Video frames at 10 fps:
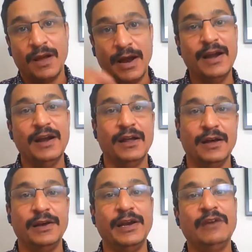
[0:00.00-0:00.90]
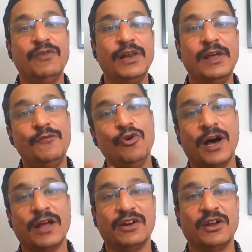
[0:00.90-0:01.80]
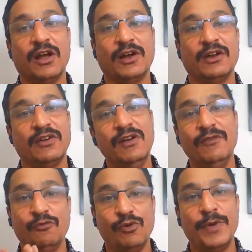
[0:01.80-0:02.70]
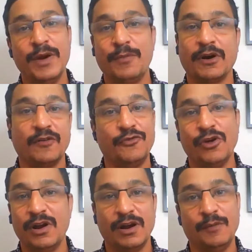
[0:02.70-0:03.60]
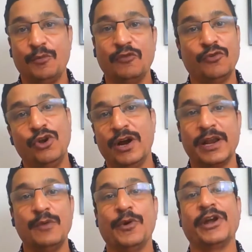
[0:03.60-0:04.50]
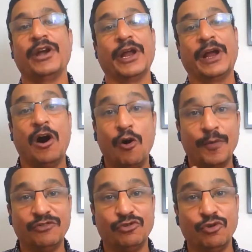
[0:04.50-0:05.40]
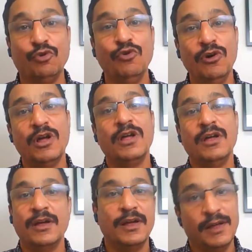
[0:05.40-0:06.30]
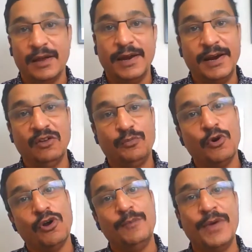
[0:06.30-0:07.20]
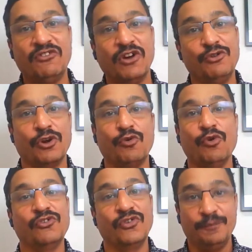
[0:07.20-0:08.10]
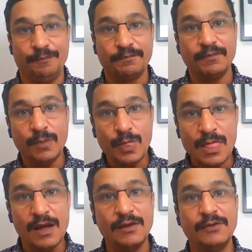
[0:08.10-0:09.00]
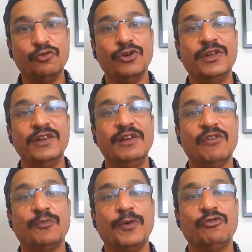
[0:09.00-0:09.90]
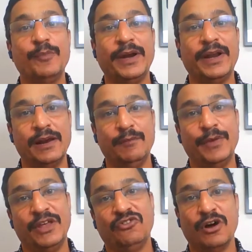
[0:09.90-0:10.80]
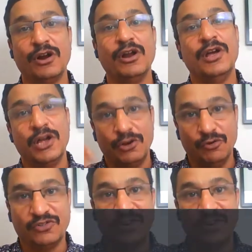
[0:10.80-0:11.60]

and it will give you asset allocation, could be a part of your portfolio at any point in time. How much to do? It is purely based on your goals. So this investment should be done based on your